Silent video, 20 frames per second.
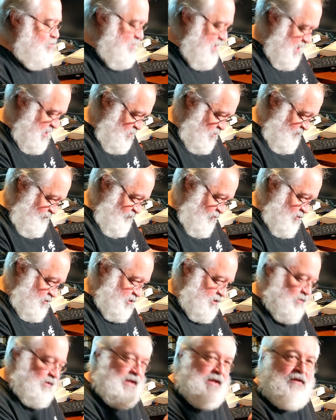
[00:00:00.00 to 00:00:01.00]
manual
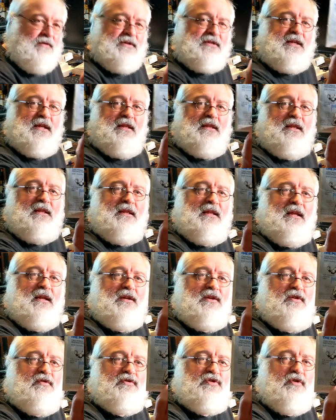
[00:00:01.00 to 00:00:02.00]
first. So here's the little
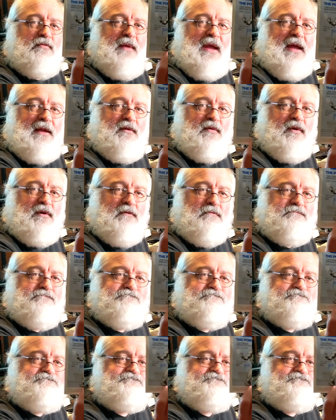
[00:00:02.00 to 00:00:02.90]
user manual.